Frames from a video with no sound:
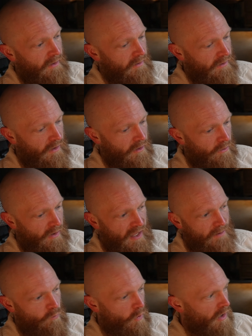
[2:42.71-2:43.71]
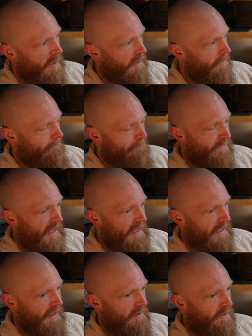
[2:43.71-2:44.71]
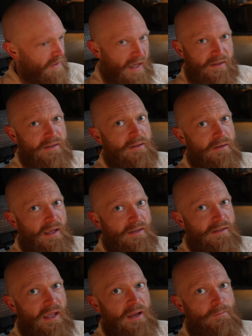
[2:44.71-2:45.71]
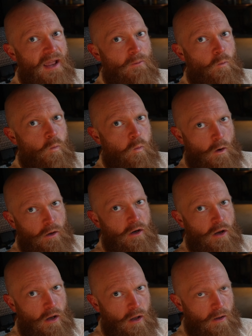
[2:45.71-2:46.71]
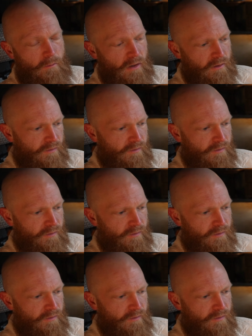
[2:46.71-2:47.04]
you know, M1, and that's like my work hub.